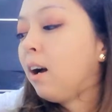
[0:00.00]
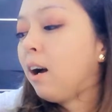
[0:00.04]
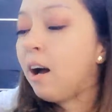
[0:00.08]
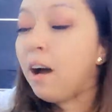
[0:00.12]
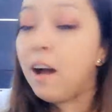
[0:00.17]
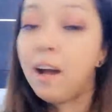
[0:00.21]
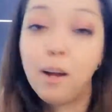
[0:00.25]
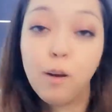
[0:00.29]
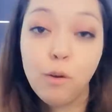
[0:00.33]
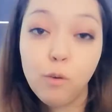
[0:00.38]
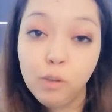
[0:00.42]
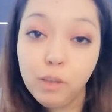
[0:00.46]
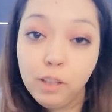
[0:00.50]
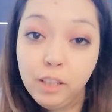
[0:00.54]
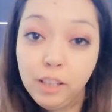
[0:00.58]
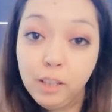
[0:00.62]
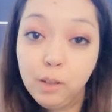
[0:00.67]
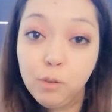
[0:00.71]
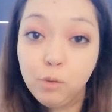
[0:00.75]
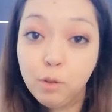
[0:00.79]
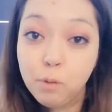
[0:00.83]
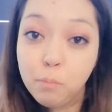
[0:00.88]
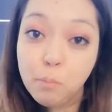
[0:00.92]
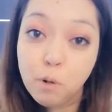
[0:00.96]
I only
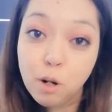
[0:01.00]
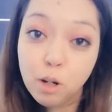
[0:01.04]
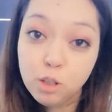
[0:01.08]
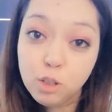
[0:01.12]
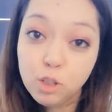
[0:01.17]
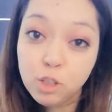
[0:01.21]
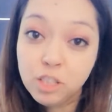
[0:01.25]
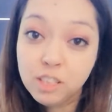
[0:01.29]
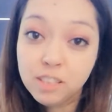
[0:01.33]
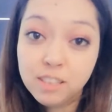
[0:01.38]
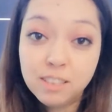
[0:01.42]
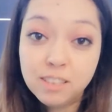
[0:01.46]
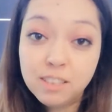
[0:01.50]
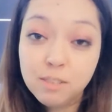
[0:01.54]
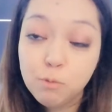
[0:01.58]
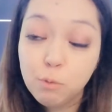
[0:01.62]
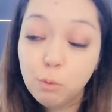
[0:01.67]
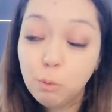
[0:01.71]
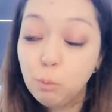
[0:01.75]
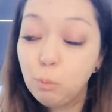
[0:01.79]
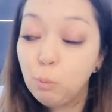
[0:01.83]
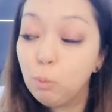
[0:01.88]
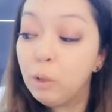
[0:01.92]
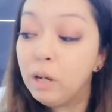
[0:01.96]
repurchase it
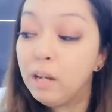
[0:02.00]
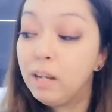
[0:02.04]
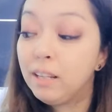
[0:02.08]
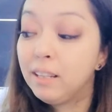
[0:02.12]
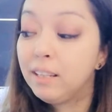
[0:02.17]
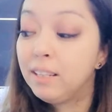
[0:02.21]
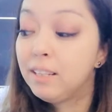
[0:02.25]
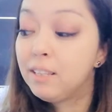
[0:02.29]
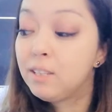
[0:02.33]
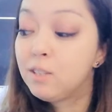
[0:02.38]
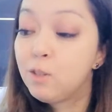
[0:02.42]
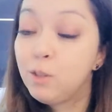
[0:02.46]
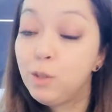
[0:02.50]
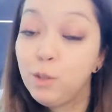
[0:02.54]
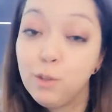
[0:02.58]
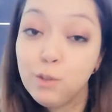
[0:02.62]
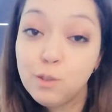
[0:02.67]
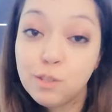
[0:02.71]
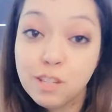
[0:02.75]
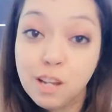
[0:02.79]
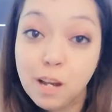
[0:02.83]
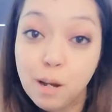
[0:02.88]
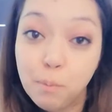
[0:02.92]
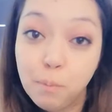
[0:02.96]
when it's
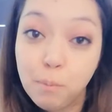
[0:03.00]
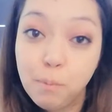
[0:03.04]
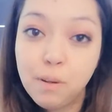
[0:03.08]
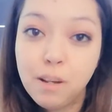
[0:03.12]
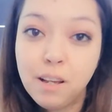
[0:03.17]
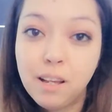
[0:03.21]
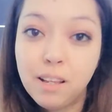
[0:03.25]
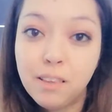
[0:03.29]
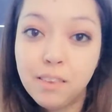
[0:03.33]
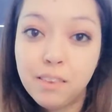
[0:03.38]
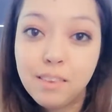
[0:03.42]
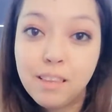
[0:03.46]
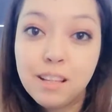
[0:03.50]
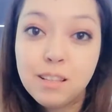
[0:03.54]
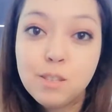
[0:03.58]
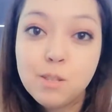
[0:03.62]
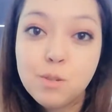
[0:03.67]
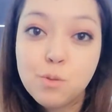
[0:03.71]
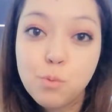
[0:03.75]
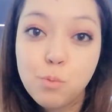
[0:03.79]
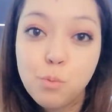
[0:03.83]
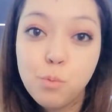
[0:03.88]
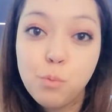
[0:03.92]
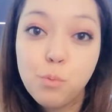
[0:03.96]
used up, and
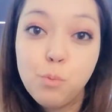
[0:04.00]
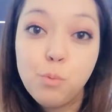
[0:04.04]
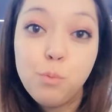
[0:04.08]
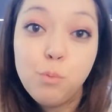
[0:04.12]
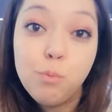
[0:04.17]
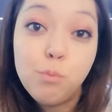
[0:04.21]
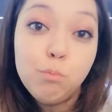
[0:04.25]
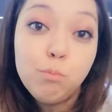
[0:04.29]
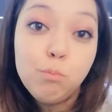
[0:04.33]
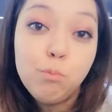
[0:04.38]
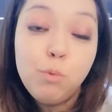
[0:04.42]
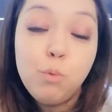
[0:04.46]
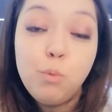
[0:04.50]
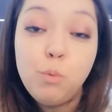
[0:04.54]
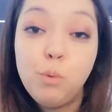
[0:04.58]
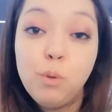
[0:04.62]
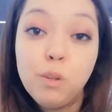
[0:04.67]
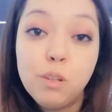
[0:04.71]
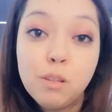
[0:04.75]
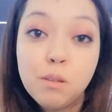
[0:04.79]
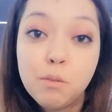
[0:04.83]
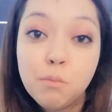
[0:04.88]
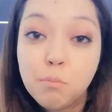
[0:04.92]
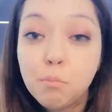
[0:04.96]
that's what
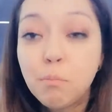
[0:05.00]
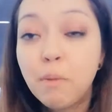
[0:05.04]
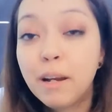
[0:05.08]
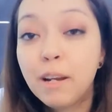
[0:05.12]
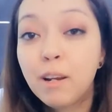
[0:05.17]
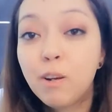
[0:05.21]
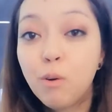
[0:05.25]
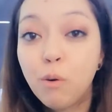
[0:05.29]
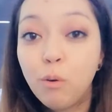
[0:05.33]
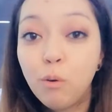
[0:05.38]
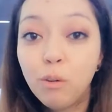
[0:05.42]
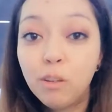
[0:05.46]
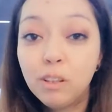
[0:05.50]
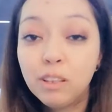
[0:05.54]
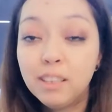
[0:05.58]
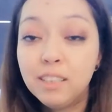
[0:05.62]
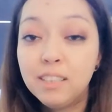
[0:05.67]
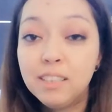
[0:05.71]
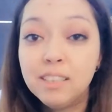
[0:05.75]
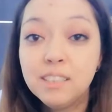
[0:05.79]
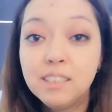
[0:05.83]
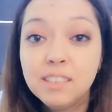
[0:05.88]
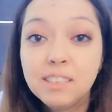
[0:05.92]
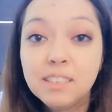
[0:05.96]
my goal
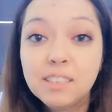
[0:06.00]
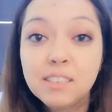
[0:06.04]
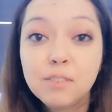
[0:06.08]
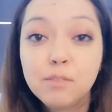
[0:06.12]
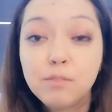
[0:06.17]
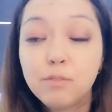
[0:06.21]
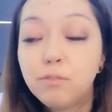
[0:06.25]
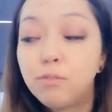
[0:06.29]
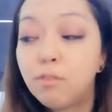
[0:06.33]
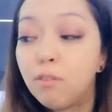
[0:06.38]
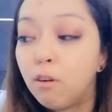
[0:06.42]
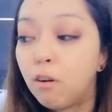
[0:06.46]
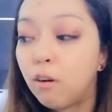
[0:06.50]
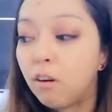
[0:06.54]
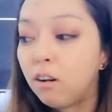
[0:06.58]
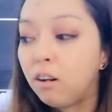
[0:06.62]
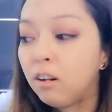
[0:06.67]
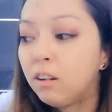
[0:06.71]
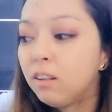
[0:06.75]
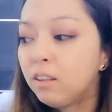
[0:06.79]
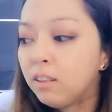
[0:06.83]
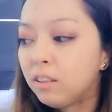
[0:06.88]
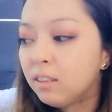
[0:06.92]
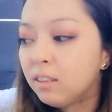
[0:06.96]
is for